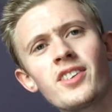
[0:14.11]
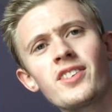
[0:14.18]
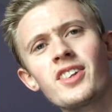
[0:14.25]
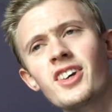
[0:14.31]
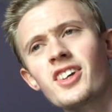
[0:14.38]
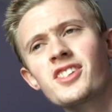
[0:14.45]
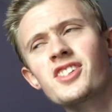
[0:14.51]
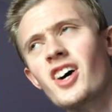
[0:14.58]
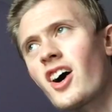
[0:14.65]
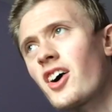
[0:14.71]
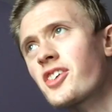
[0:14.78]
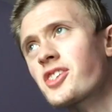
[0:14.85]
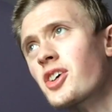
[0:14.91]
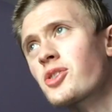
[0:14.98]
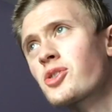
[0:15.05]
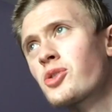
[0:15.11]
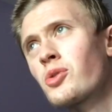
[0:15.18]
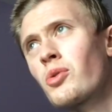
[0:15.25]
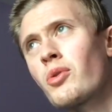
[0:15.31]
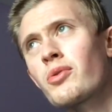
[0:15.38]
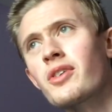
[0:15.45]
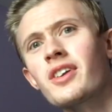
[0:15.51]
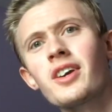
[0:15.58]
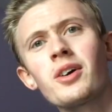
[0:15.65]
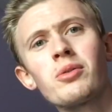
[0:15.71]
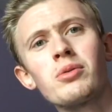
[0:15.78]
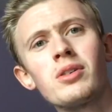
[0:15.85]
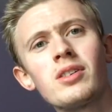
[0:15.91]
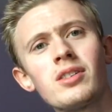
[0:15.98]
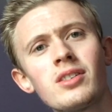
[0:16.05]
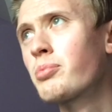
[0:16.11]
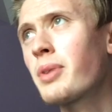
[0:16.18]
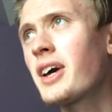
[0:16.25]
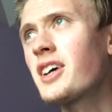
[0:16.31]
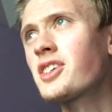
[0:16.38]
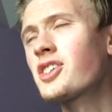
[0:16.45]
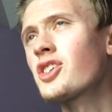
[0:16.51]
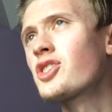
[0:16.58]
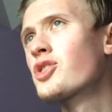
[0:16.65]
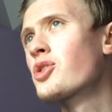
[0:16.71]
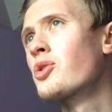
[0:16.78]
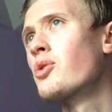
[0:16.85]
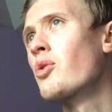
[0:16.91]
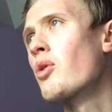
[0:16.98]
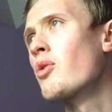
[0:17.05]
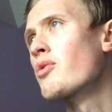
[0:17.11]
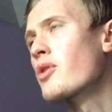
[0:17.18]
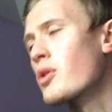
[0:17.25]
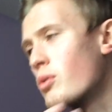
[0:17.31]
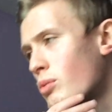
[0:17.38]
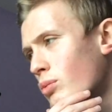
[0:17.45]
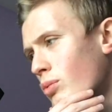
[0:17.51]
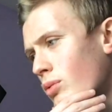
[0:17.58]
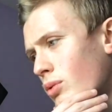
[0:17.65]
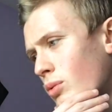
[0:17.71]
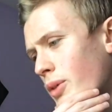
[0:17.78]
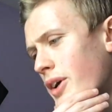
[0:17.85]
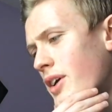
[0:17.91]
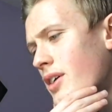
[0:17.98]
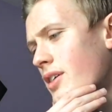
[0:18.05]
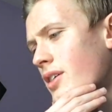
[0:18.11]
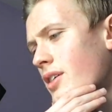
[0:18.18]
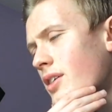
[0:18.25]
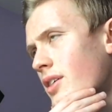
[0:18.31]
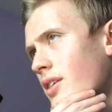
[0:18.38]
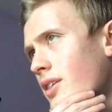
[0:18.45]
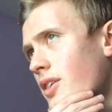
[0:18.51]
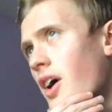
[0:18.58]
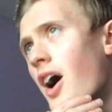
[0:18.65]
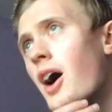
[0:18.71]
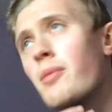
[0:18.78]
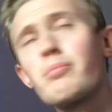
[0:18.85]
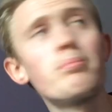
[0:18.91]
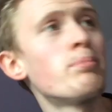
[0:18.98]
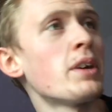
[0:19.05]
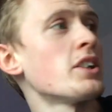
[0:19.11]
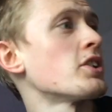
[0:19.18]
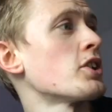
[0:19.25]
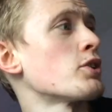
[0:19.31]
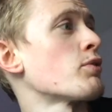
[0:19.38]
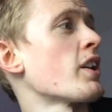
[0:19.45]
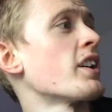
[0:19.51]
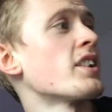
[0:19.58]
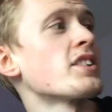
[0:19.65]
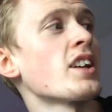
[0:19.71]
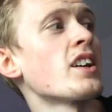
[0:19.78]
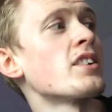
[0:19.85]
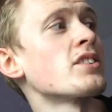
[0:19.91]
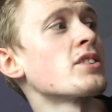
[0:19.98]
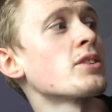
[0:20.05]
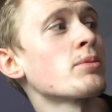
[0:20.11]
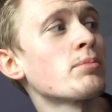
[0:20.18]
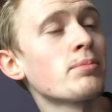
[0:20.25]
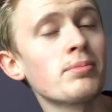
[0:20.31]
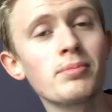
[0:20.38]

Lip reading: The guitars are too overkill. Bass is too over... Wait, nah, bass is fine as it is.